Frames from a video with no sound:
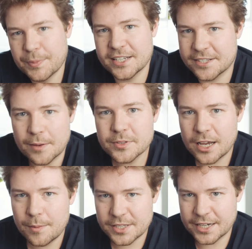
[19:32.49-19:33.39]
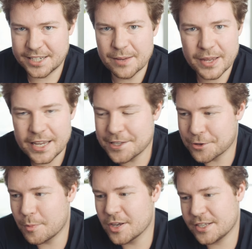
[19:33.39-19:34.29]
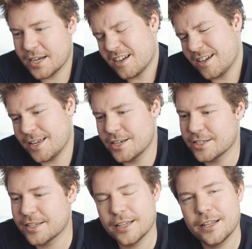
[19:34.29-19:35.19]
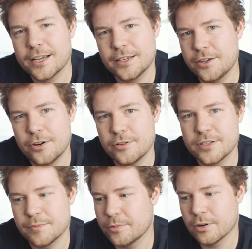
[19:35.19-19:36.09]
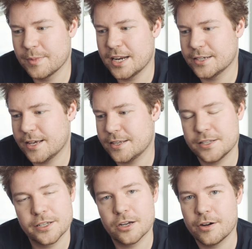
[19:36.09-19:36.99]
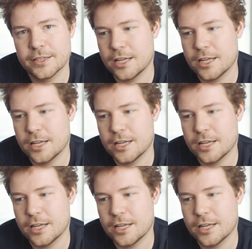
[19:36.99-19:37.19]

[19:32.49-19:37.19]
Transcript: Because sometimes, like, to me, it's almost like, oh yeah, just get like, you know, some automated testing going.